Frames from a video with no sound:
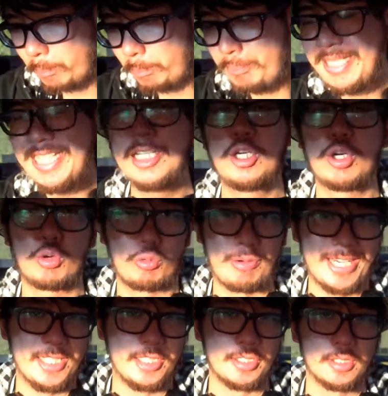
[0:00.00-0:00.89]
be
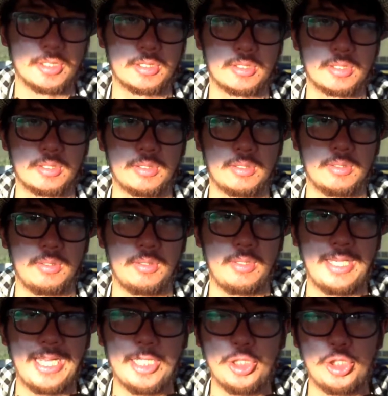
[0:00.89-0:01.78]
courageous,
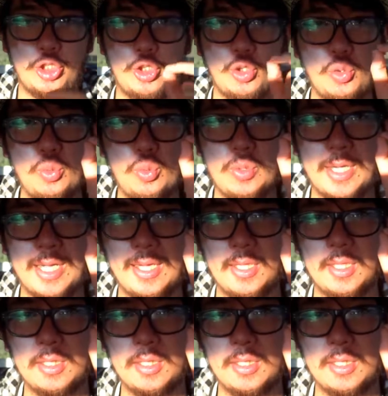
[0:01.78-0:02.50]
and do